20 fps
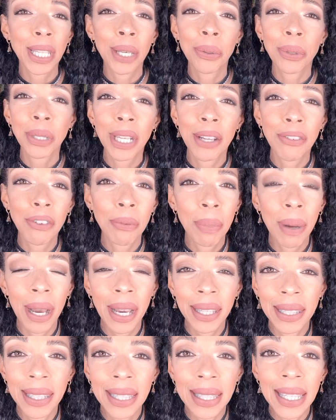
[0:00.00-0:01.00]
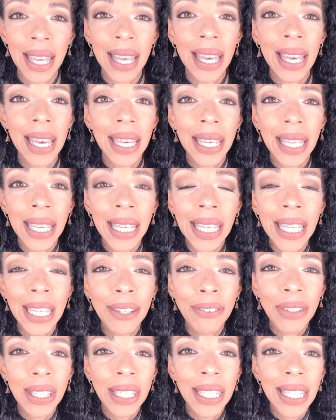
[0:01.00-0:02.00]
I would never buy this,
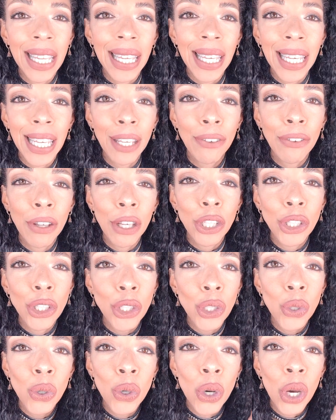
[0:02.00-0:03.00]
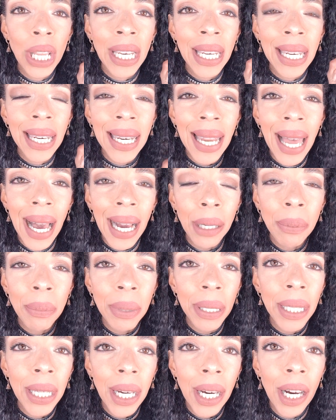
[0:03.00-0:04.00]
even if you locked
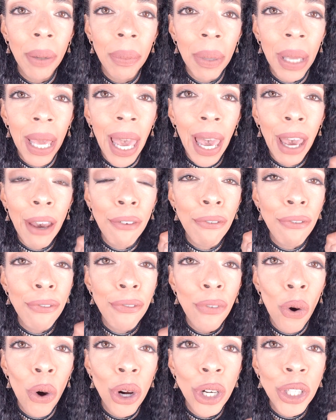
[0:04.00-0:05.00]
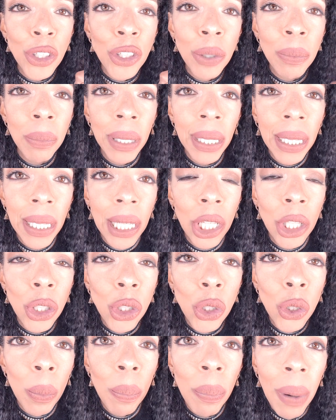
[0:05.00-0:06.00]
me up and forced me
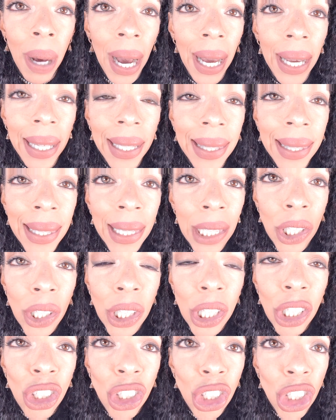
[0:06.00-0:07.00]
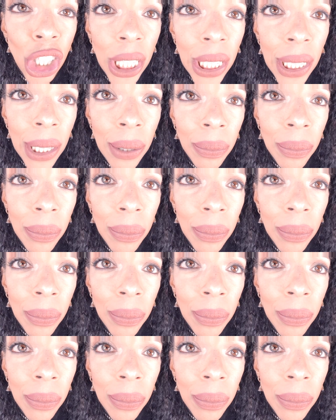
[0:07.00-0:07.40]
to buy this shit.